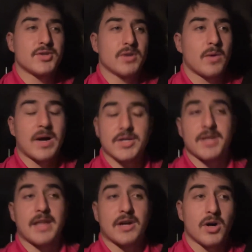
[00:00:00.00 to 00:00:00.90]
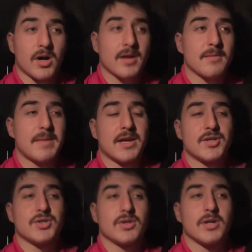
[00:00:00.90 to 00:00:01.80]
sure I watch that like a hawk, making
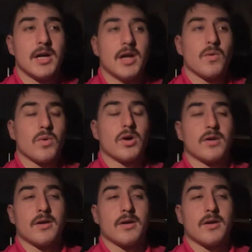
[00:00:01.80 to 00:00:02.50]
sure we're,